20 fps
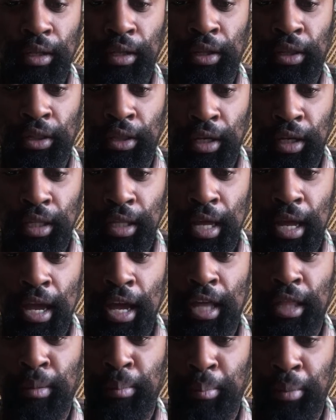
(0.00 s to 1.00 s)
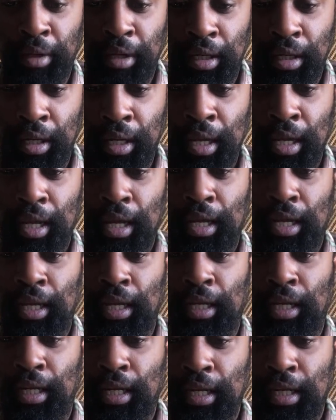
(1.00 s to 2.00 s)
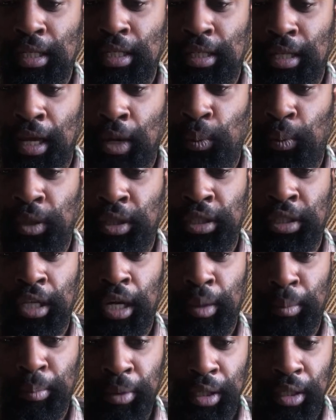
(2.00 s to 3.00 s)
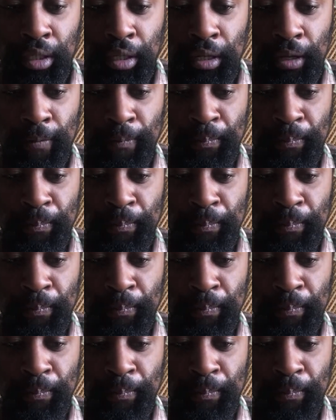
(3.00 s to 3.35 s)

The thing that hath been, it is that which shall be,